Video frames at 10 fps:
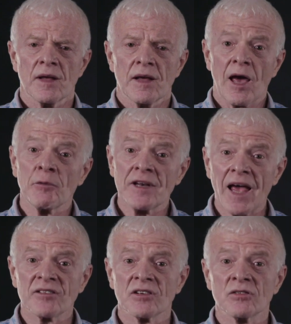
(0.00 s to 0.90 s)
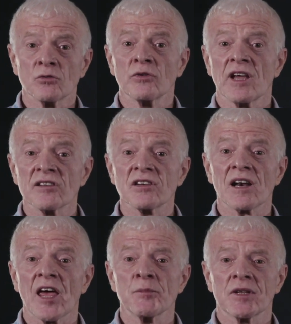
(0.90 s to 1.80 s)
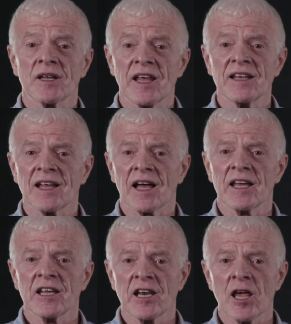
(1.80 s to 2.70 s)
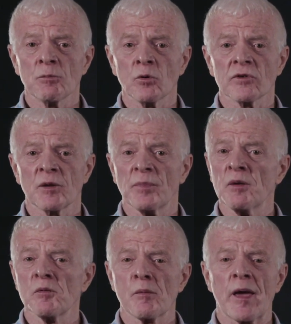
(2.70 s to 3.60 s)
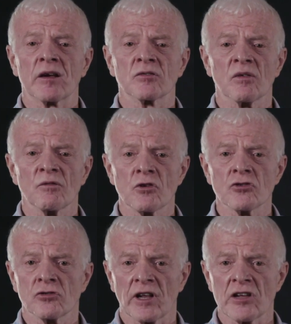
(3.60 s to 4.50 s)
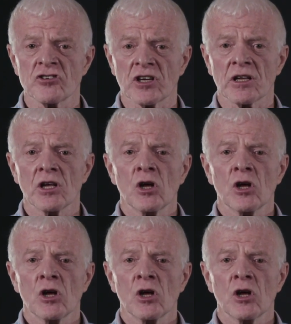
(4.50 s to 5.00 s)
Having access to the SR Live metadata enables the PVMX conversion engine